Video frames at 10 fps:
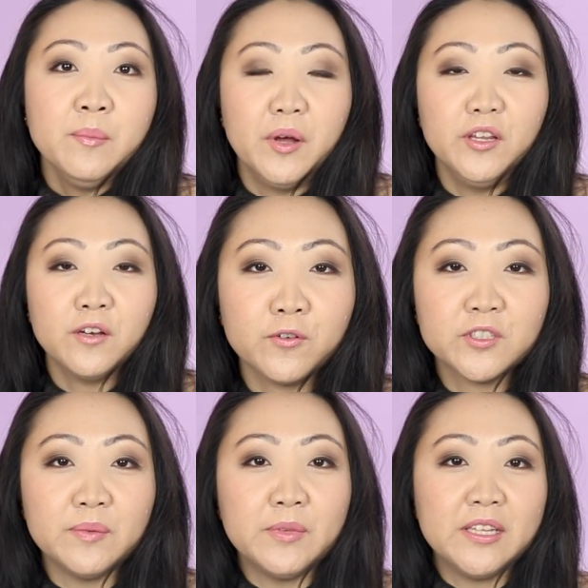but for
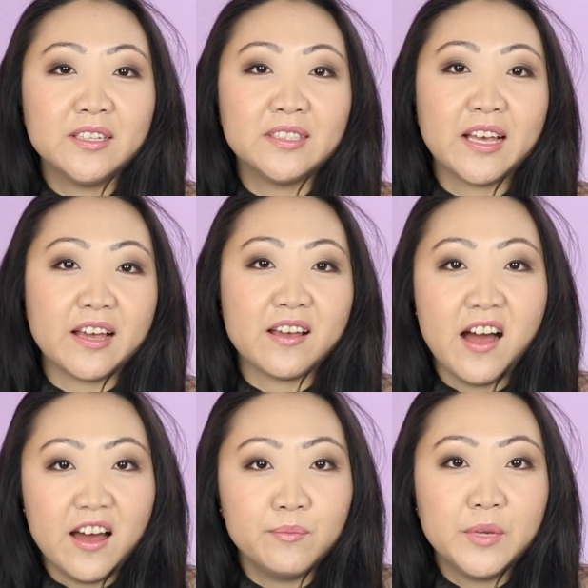something that's like a
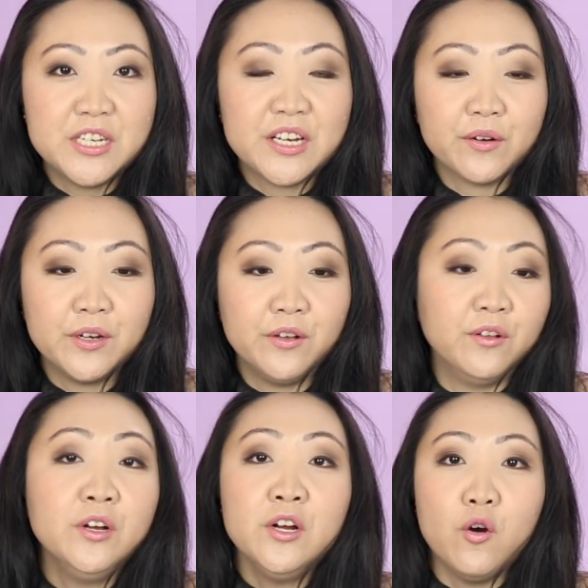cotton
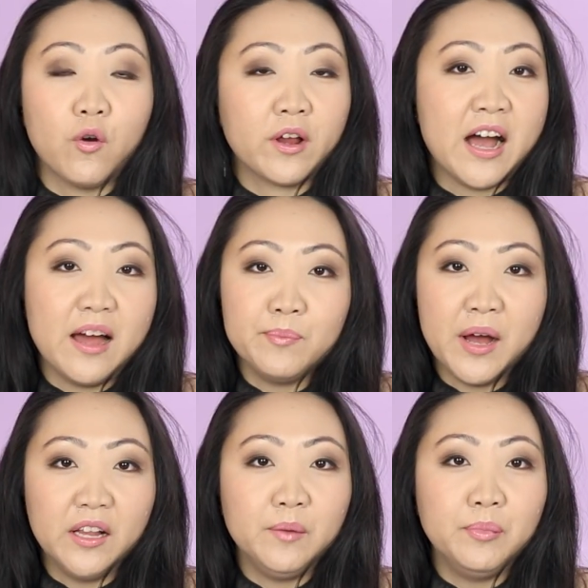material or a cotton
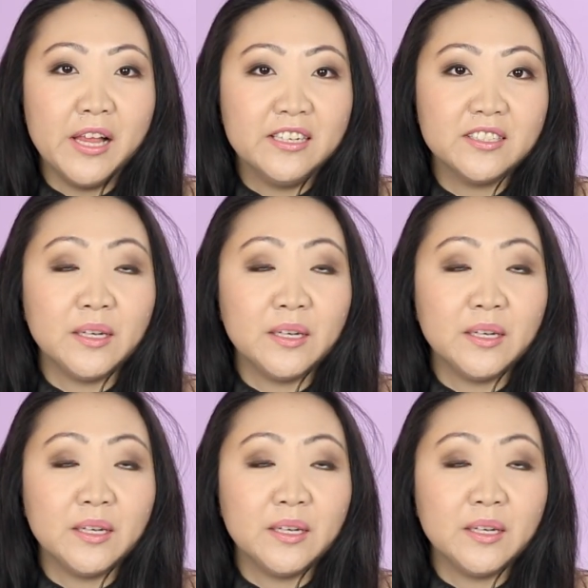poly blend,